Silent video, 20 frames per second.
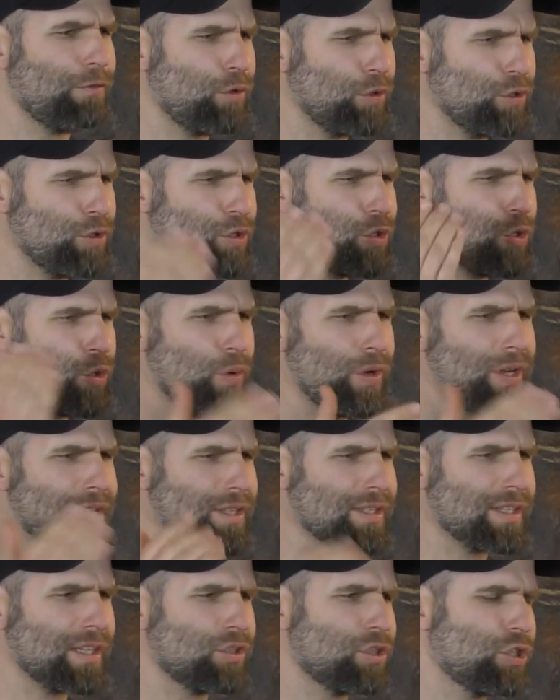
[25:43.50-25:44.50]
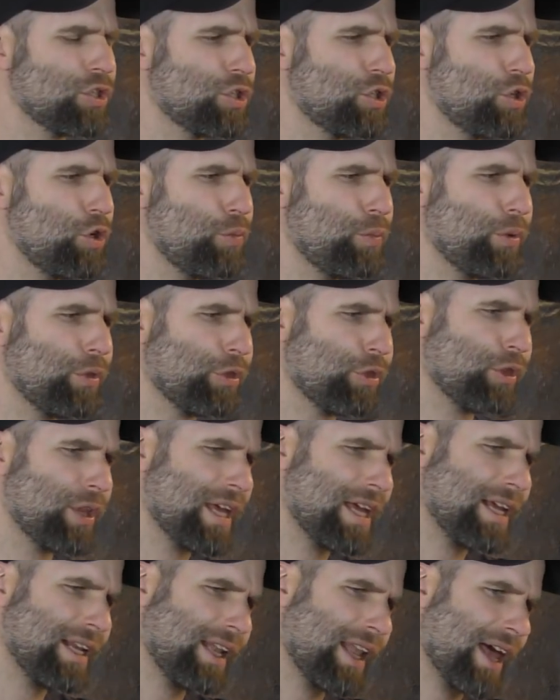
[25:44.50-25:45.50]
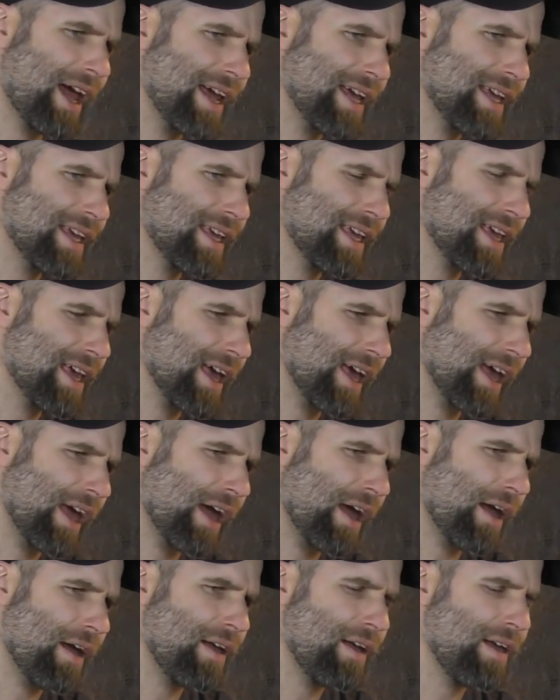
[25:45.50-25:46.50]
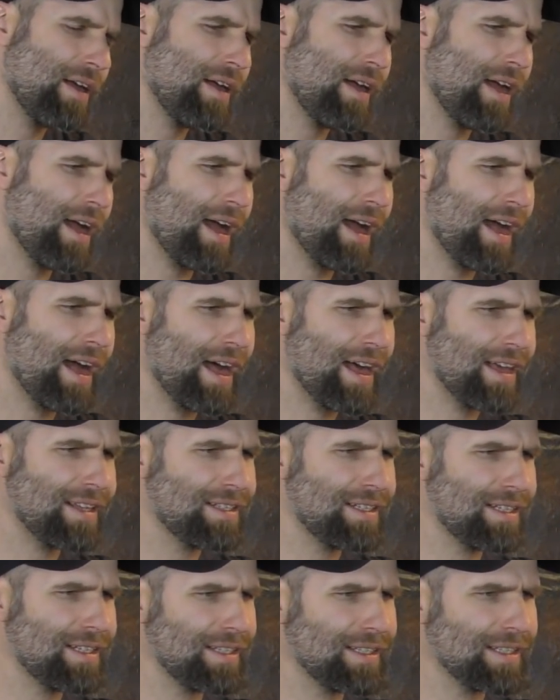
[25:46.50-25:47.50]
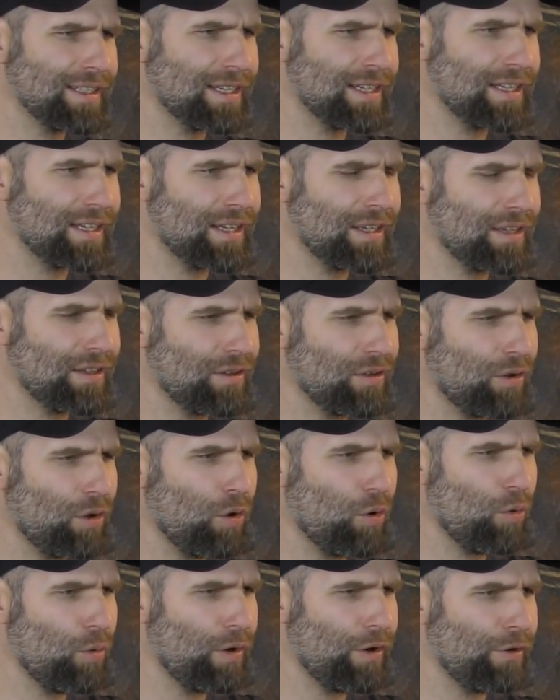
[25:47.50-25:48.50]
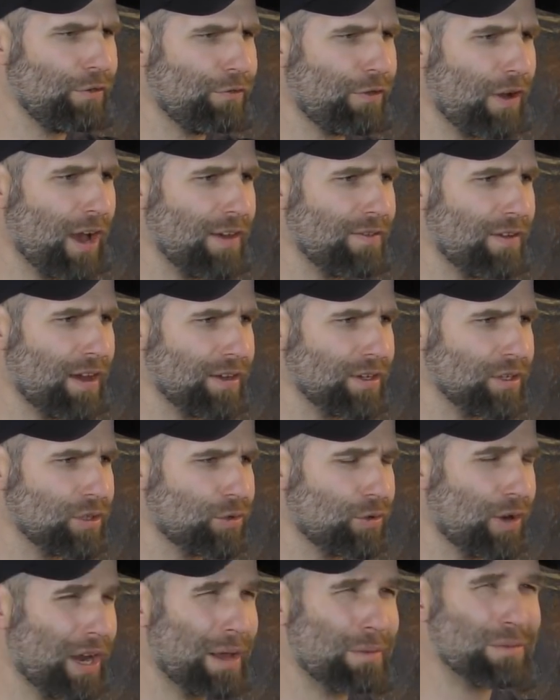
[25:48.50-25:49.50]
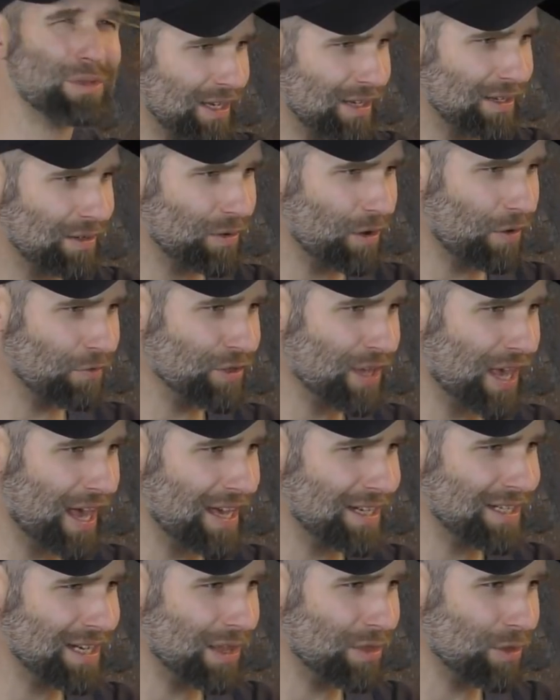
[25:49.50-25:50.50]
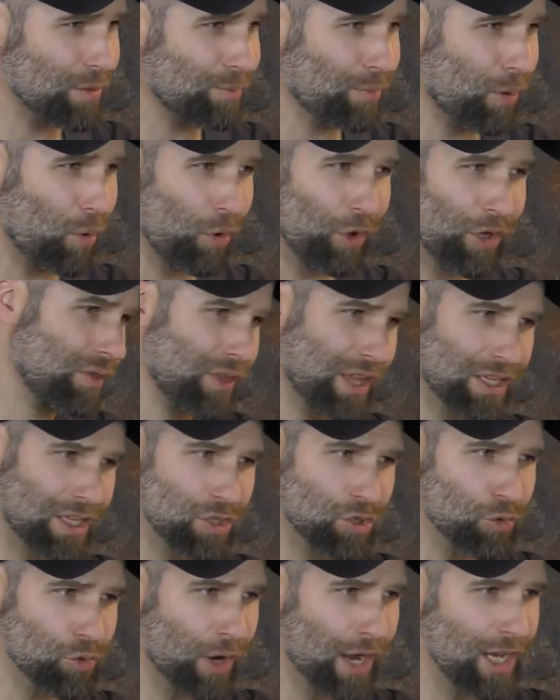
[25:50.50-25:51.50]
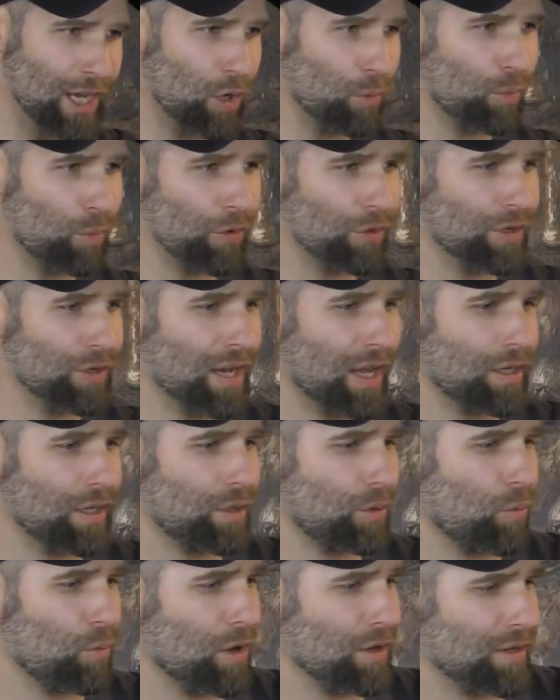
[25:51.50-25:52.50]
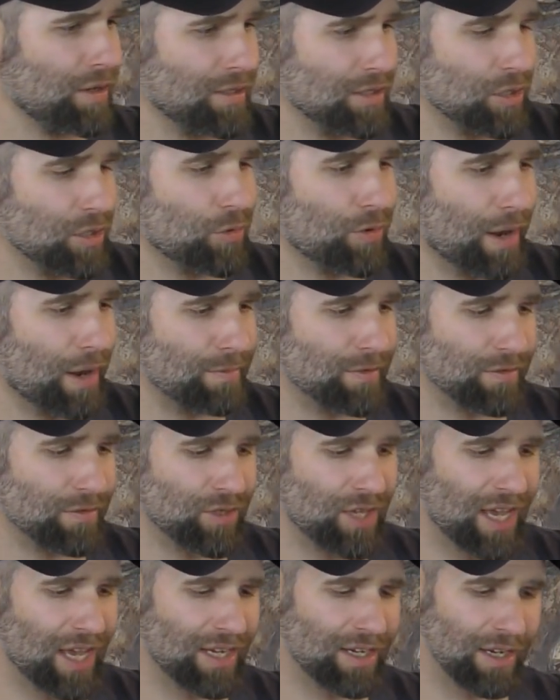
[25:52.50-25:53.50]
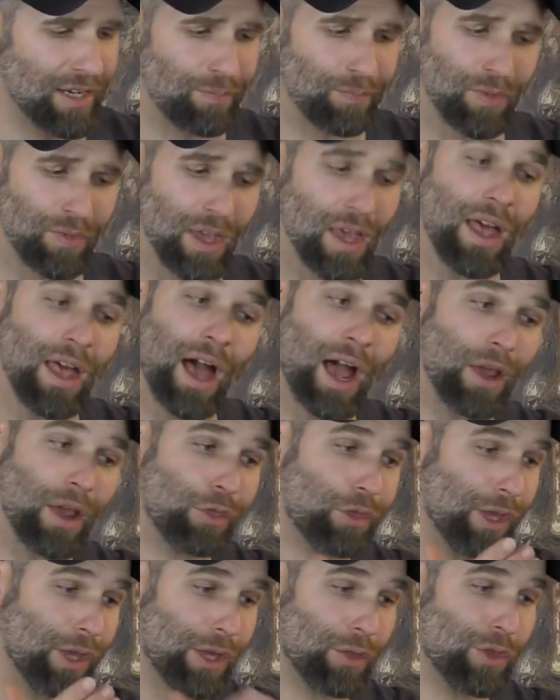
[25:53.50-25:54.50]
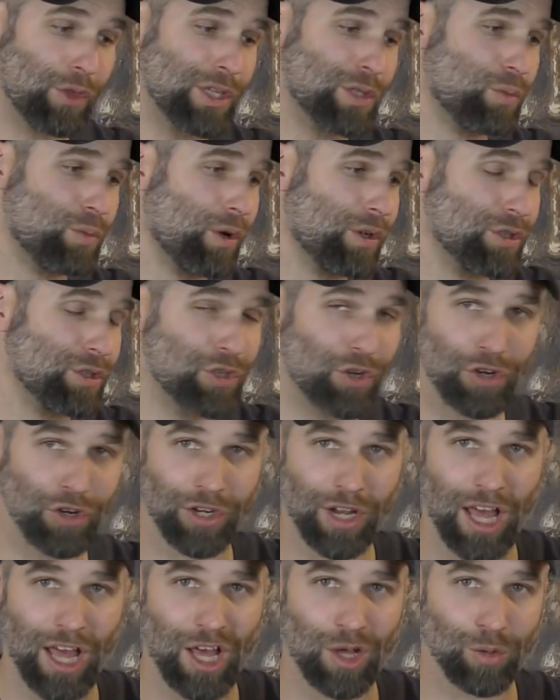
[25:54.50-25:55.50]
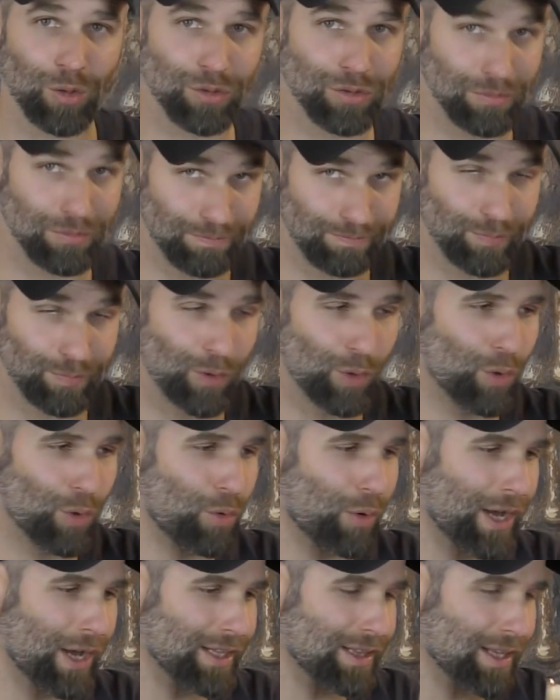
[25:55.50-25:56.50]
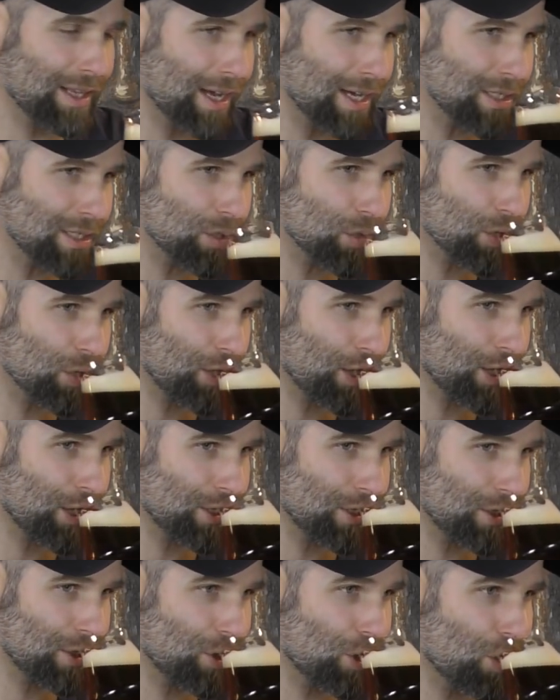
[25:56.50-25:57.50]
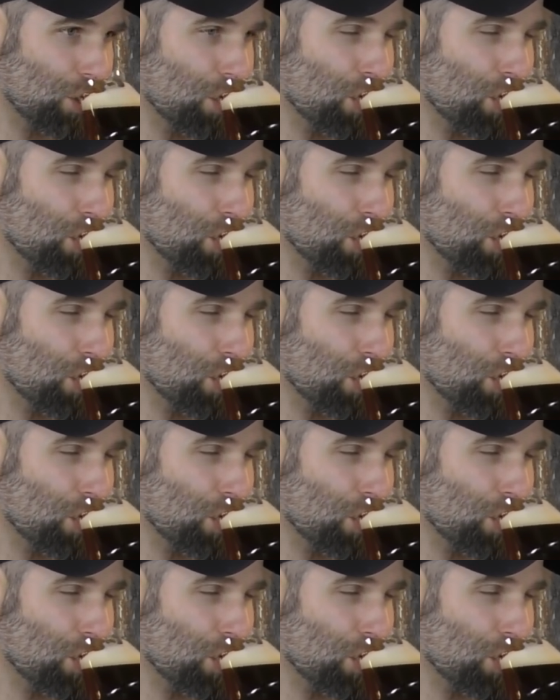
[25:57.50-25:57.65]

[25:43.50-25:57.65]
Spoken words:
for doing such a stupid thing like adding over 500 grams of candy in the boil, then dry hop with another 100 grams of candy, I think this one turned out quite nice. And